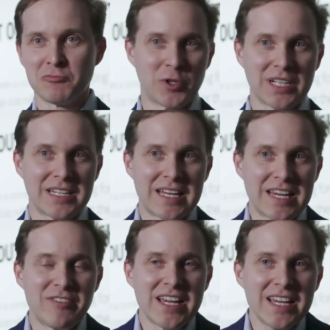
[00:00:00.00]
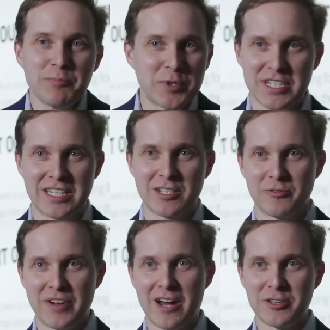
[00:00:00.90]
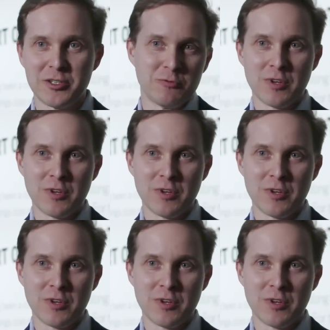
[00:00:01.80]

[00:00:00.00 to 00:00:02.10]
really give it particular value,